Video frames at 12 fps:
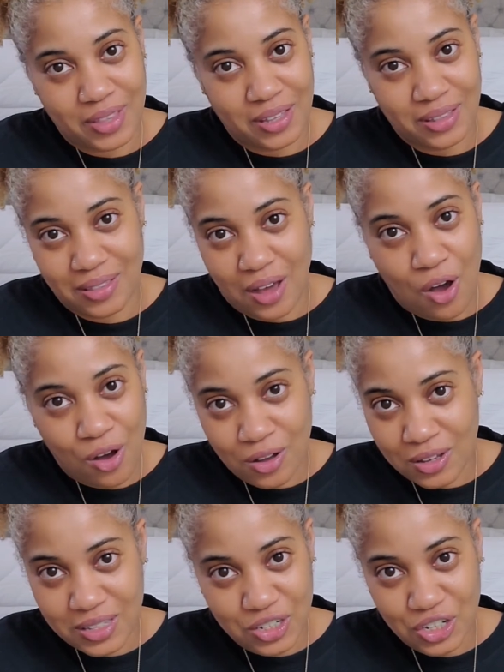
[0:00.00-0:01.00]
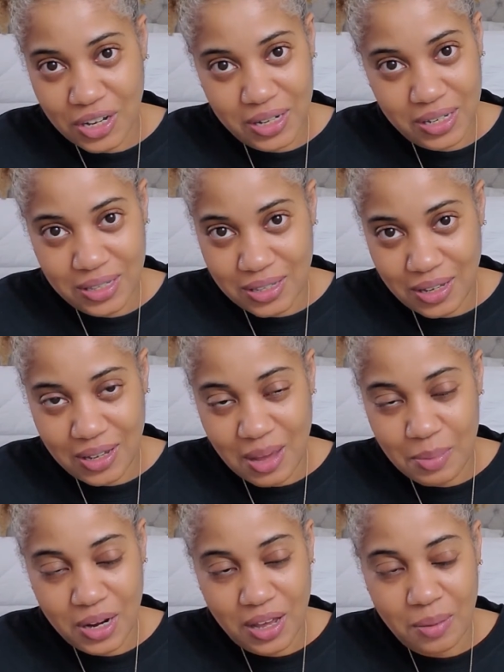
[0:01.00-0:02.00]
the, the hauls that you're going to see
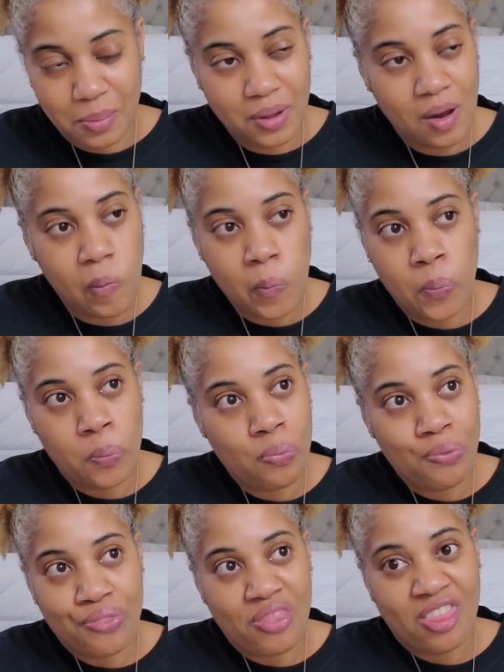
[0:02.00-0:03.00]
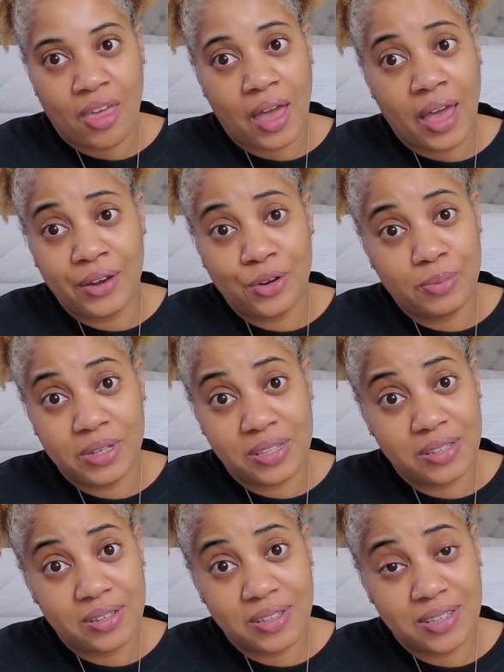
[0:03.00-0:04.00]
coming up, I had no
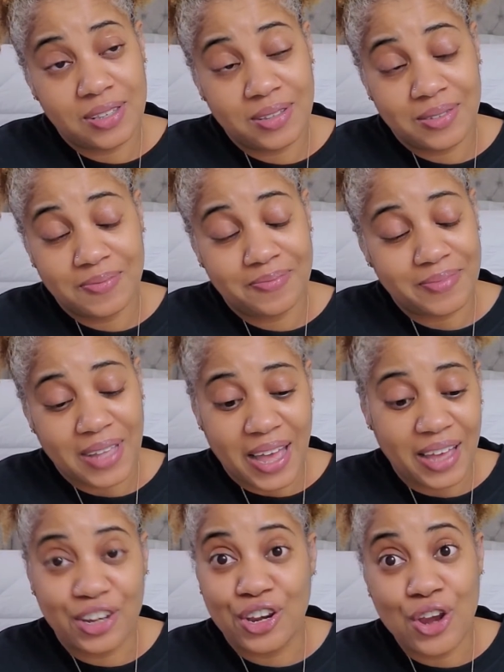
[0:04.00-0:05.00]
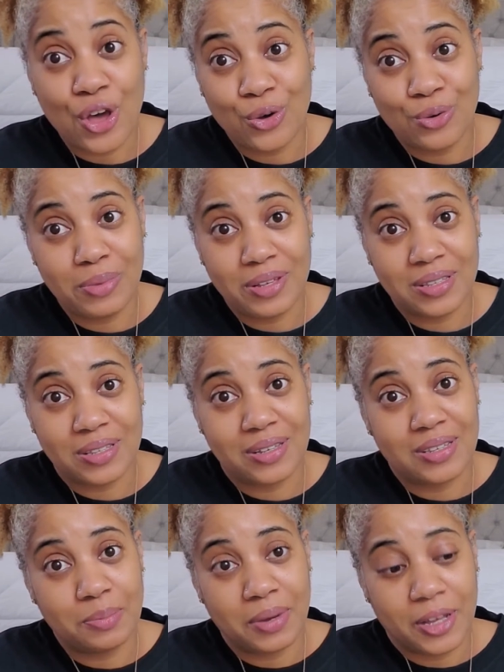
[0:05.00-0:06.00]
business. I had no
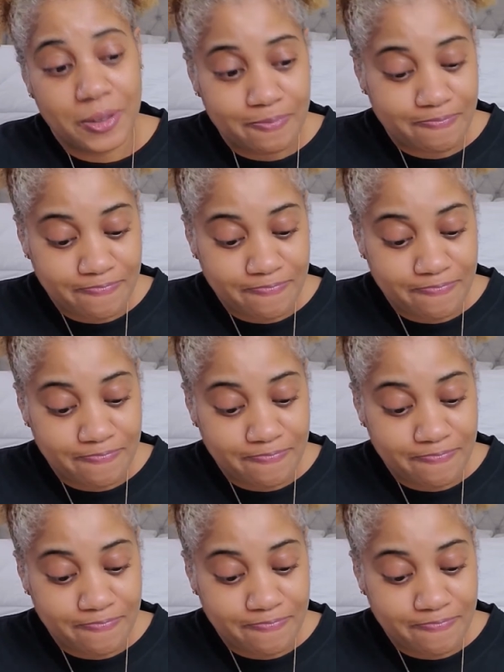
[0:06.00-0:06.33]
business, but